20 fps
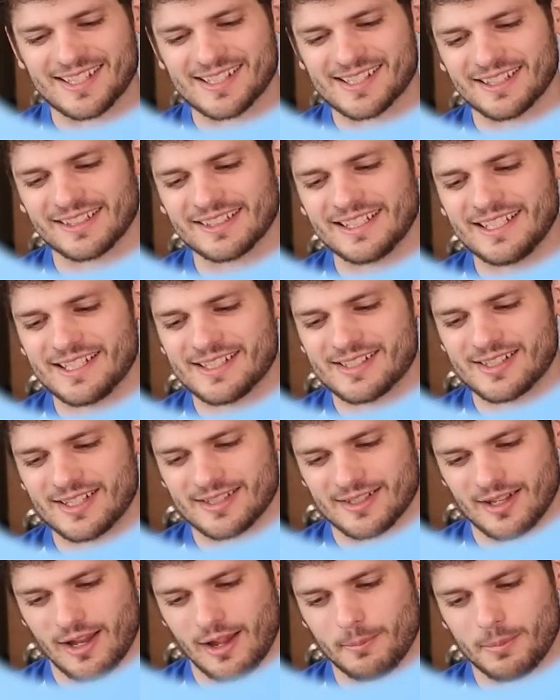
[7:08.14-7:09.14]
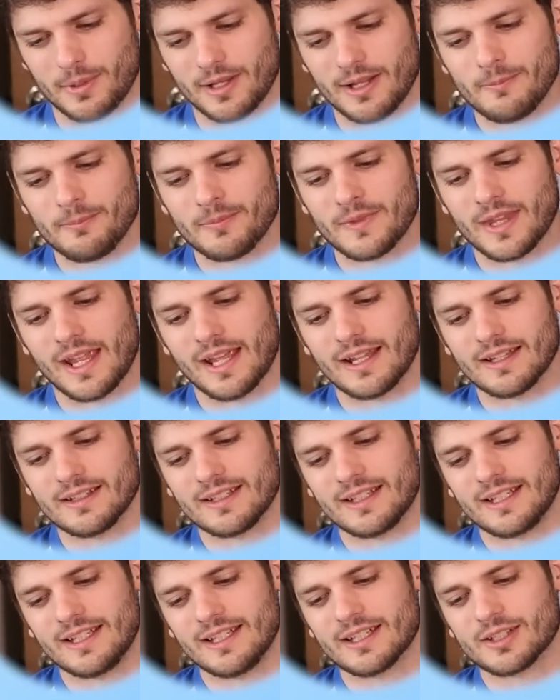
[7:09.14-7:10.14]
his lease is up
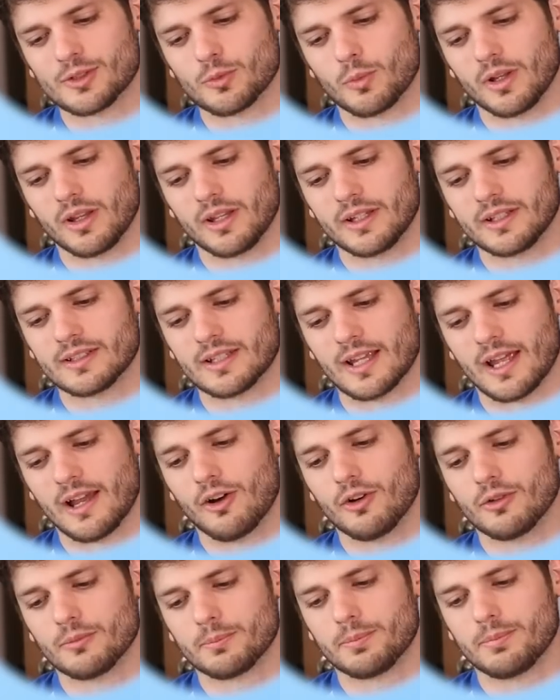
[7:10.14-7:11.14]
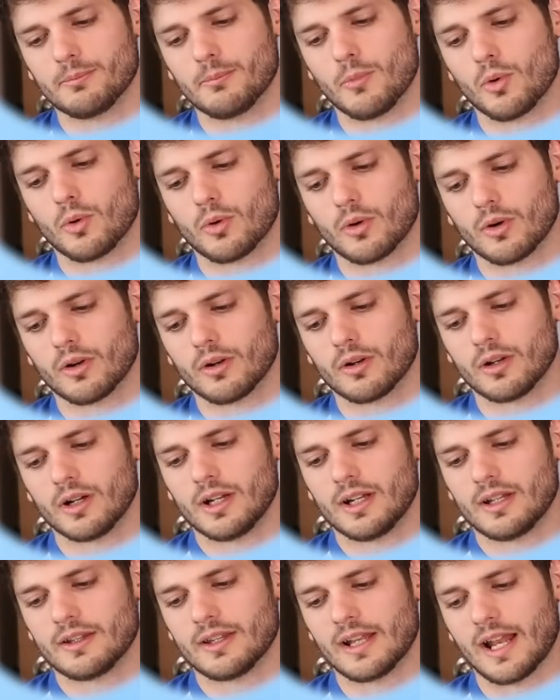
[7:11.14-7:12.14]
and he is willing to help more
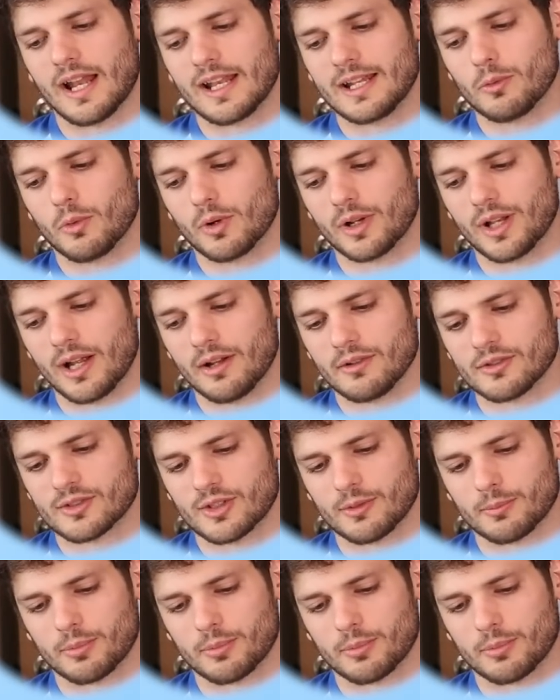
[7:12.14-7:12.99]
than anyone else.